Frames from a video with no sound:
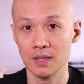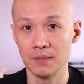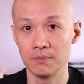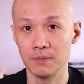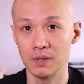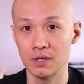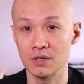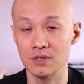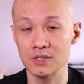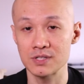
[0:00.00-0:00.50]

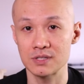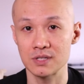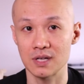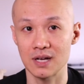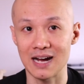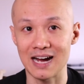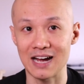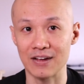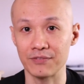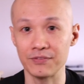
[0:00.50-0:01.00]
because
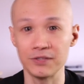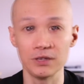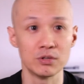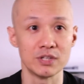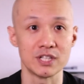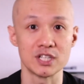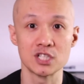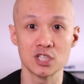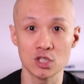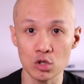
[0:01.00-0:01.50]
I feel
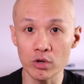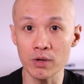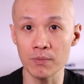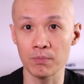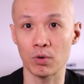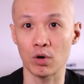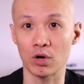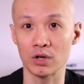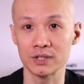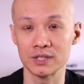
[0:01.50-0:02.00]
it's so
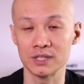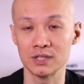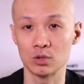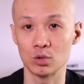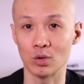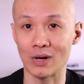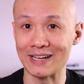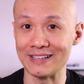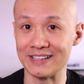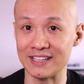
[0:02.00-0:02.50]
important
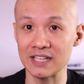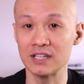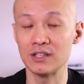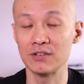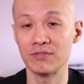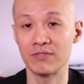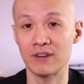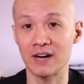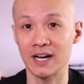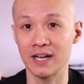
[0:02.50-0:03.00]
to
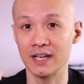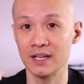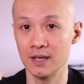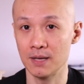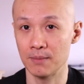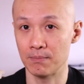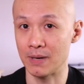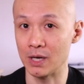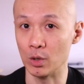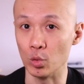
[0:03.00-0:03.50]
identify
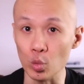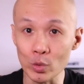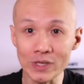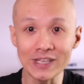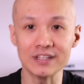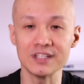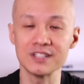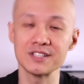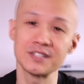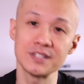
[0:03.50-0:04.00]
my
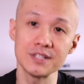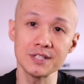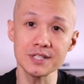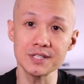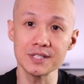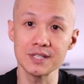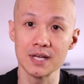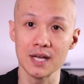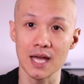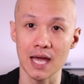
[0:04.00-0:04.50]

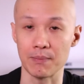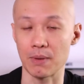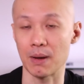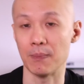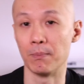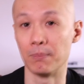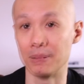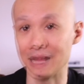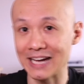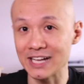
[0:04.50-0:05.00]
weaknesses and my
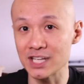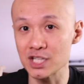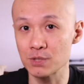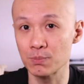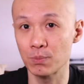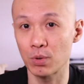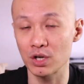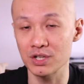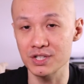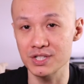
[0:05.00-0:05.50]
blind
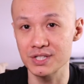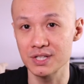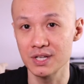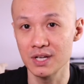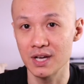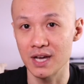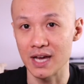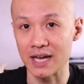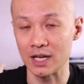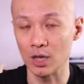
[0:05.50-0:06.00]
spots
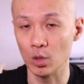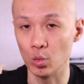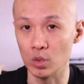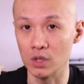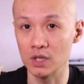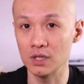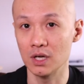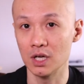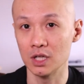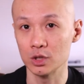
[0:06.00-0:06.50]
and then
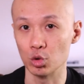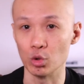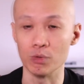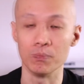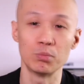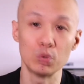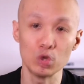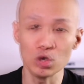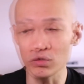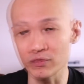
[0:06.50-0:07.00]
work to
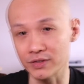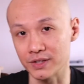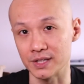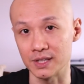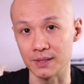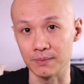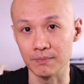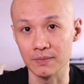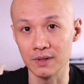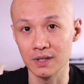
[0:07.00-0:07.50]
improve on
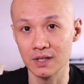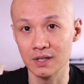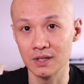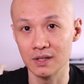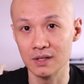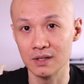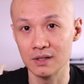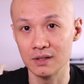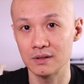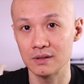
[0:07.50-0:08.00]
them.
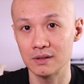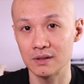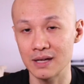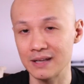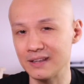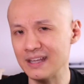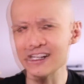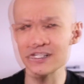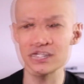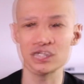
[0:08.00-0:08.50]

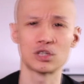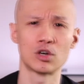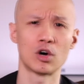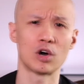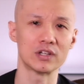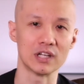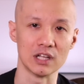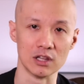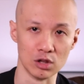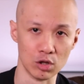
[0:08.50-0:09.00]
And that has
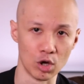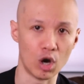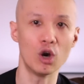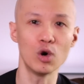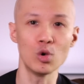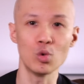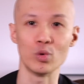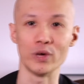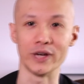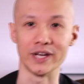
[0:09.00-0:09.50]
gone a
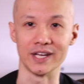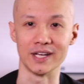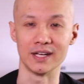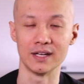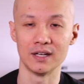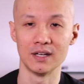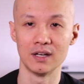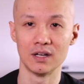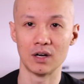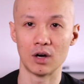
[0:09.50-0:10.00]
long way
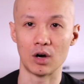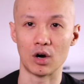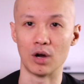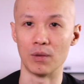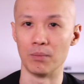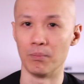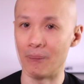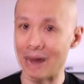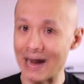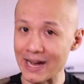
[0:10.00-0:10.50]

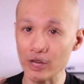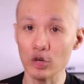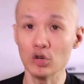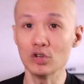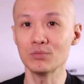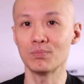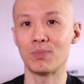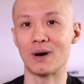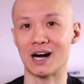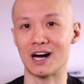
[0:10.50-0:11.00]
on my
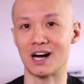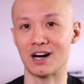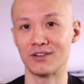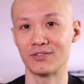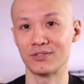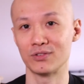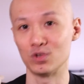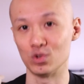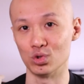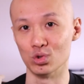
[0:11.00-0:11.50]
own
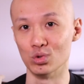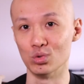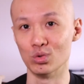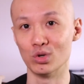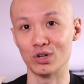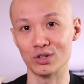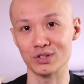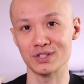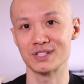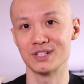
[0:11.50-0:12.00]
path
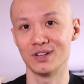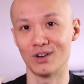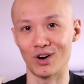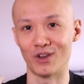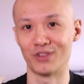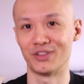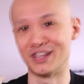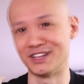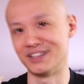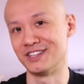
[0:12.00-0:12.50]
towards
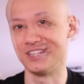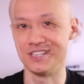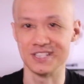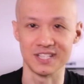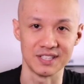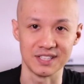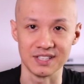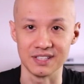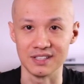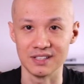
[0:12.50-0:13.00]

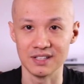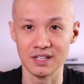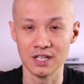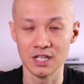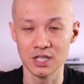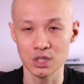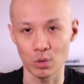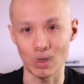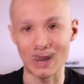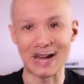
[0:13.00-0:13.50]
authenticity.
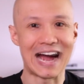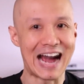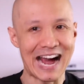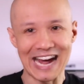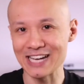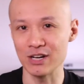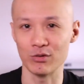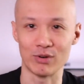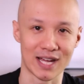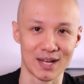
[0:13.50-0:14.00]
So I
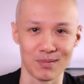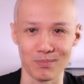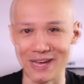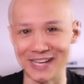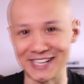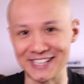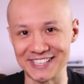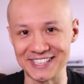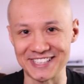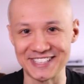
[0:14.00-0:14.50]
highly
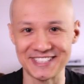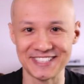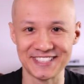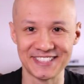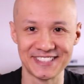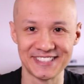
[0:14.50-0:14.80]
recommend it.